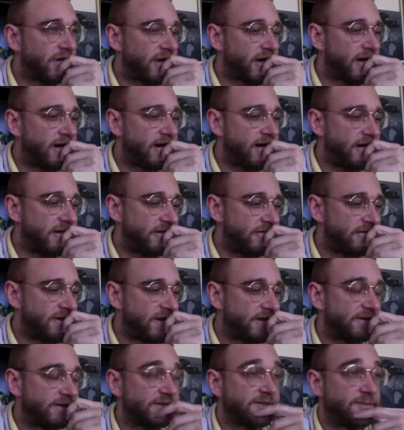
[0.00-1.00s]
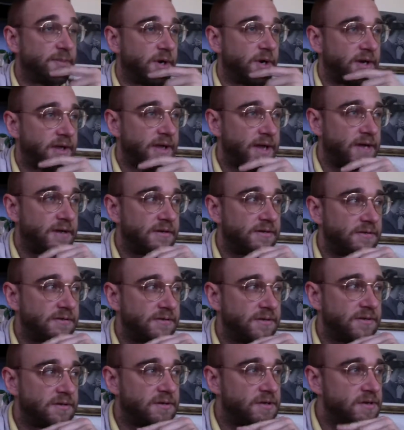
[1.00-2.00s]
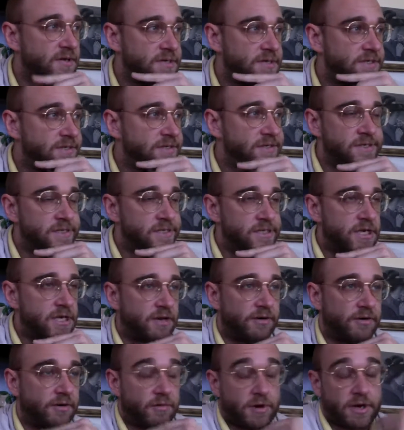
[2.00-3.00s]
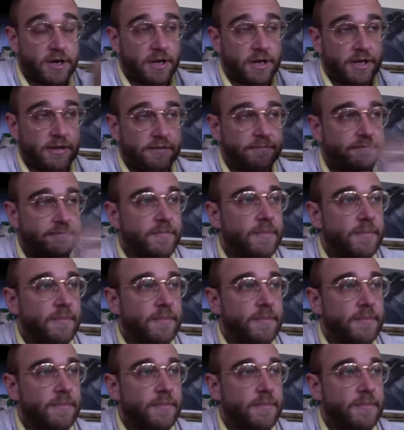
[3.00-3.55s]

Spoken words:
and then disappeared again. I don't know why.